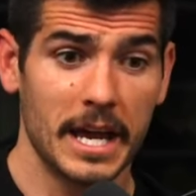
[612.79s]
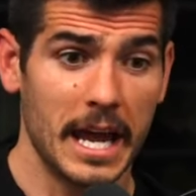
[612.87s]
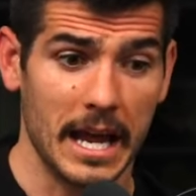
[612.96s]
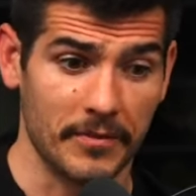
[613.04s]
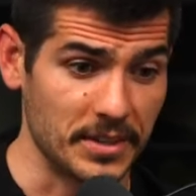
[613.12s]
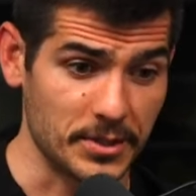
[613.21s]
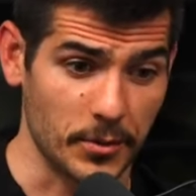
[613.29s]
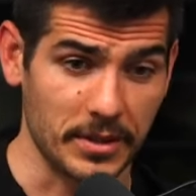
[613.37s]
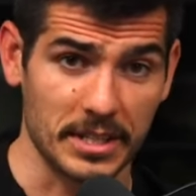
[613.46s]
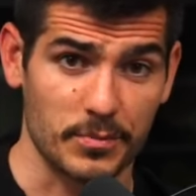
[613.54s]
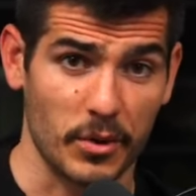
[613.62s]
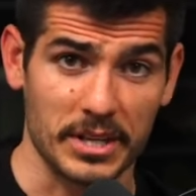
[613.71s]
and it's only
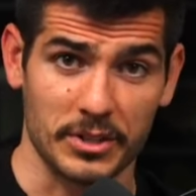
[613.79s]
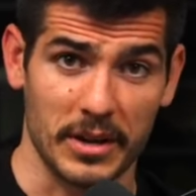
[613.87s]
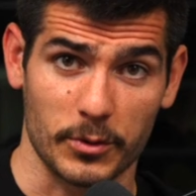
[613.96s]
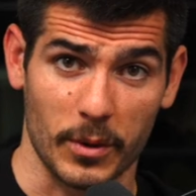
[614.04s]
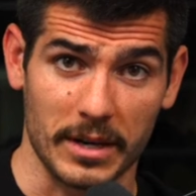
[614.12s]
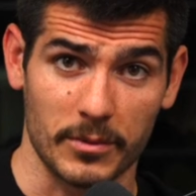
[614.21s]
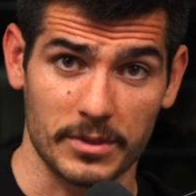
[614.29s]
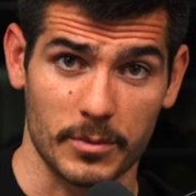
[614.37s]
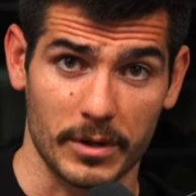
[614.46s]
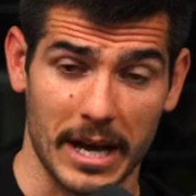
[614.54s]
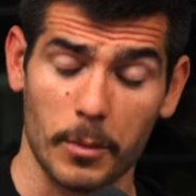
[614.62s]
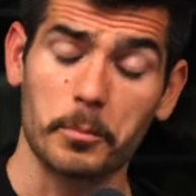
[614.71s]
this place and you have to wait
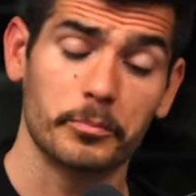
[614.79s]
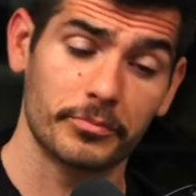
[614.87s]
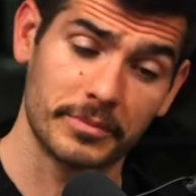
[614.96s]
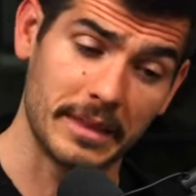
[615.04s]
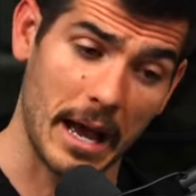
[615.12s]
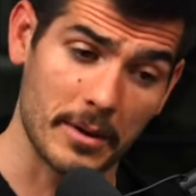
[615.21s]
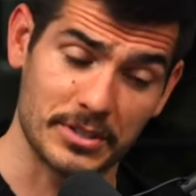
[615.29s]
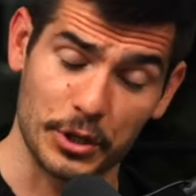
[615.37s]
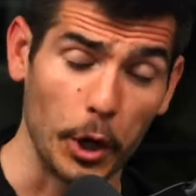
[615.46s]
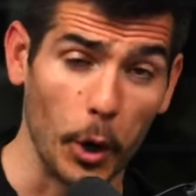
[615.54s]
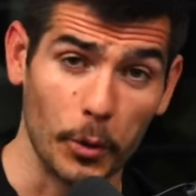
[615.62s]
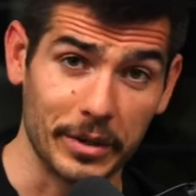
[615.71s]
someone out, that's
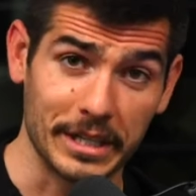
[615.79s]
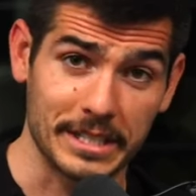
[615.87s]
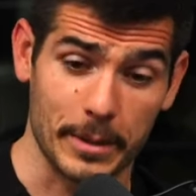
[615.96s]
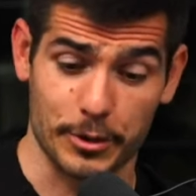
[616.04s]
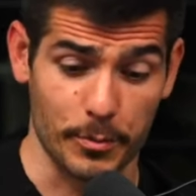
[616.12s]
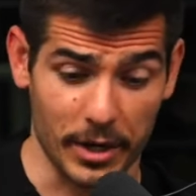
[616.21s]
the only exception.